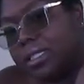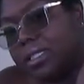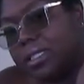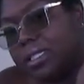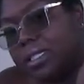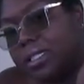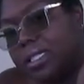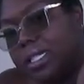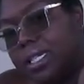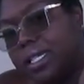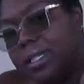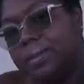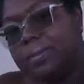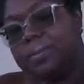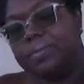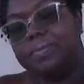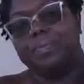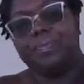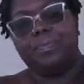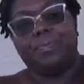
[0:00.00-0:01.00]
See?
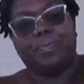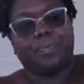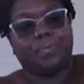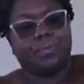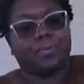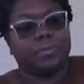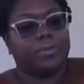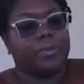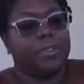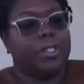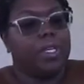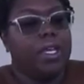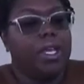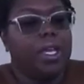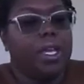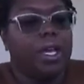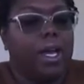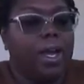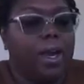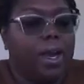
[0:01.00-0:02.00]

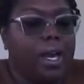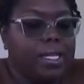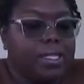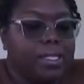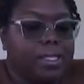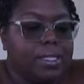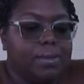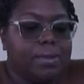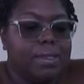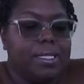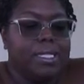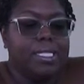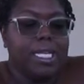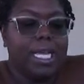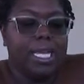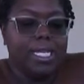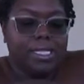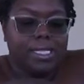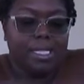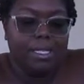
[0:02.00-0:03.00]
Alright, so I'm going to
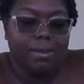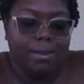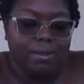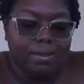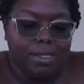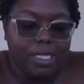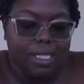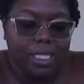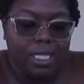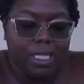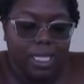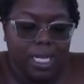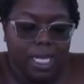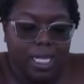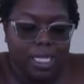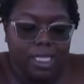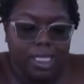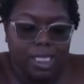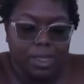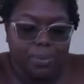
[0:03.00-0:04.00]
take some. I'm just going to
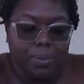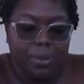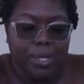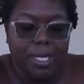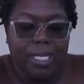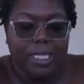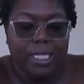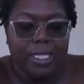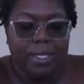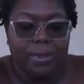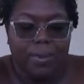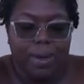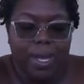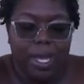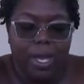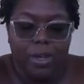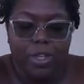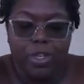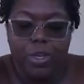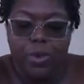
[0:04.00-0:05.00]
kind of sprinkle it
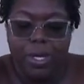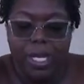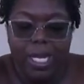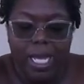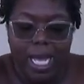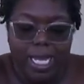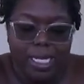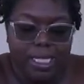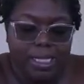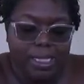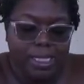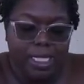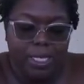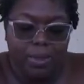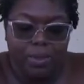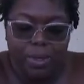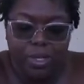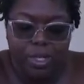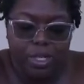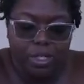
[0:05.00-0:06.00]
around. You can kind of see
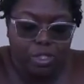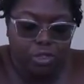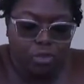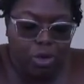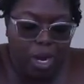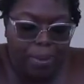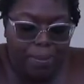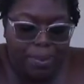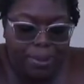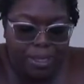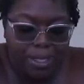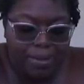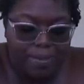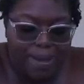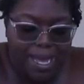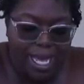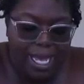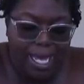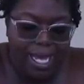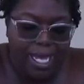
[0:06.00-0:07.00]
where you're dropping them
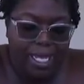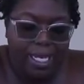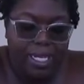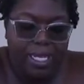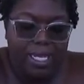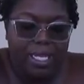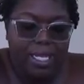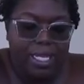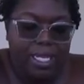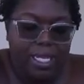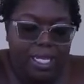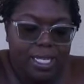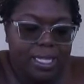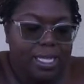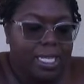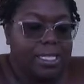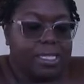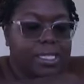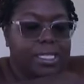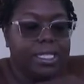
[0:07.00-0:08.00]
at.
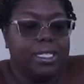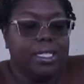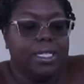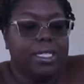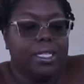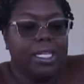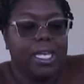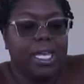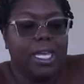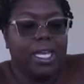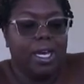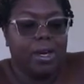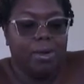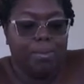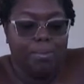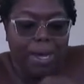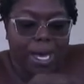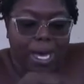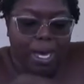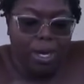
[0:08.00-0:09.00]
That's the good thing
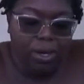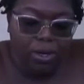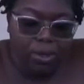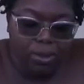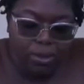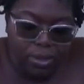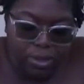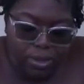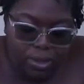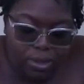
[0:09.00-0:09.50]
about